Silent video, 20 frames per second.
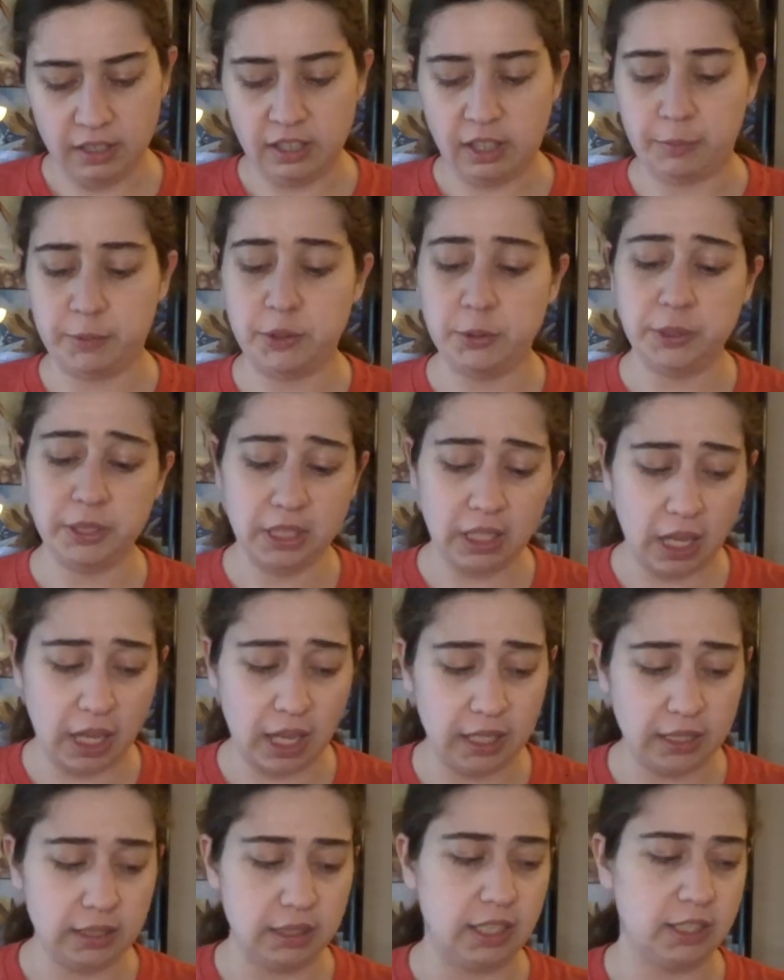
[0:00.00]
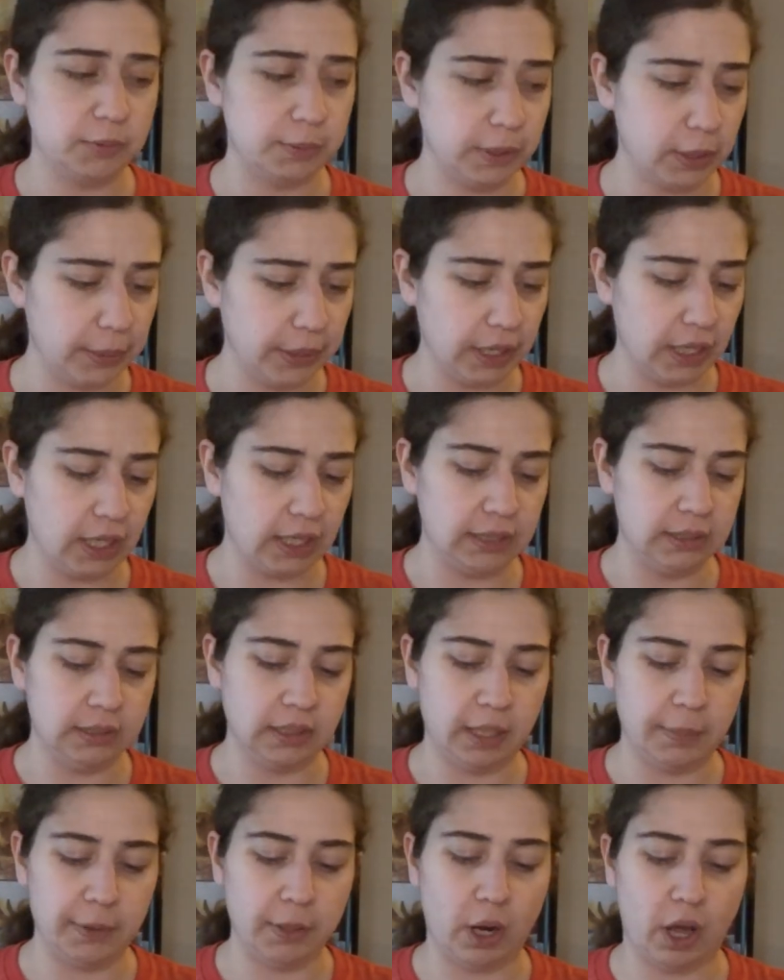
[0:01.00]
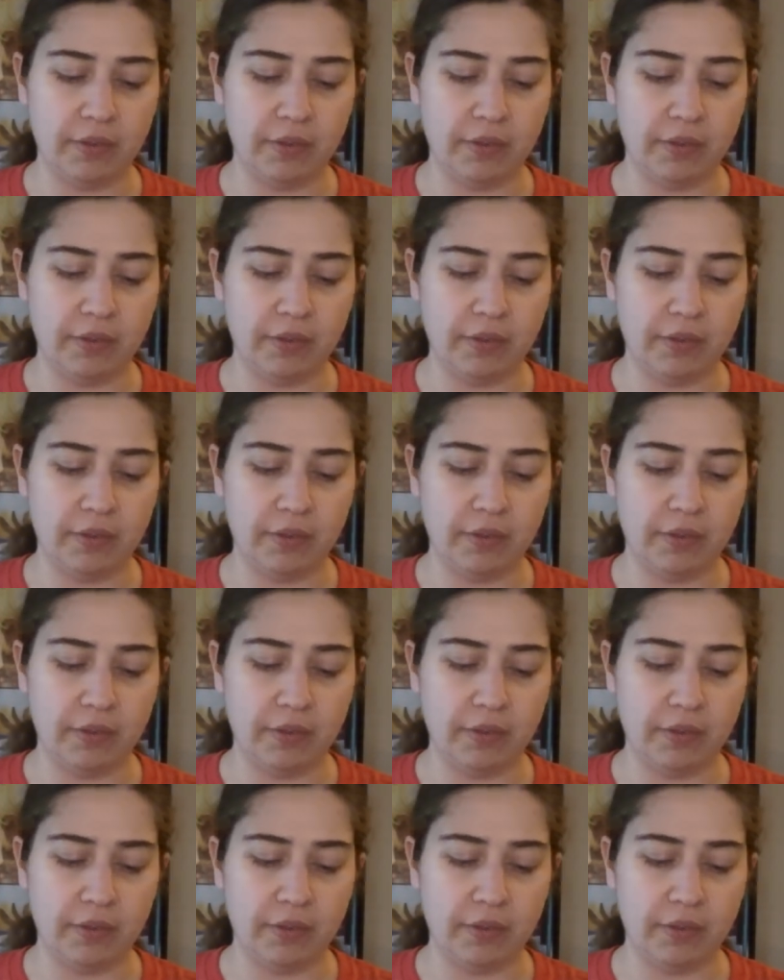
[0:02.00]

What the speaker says: I've been doing a lot. A lot's been going on. I mean,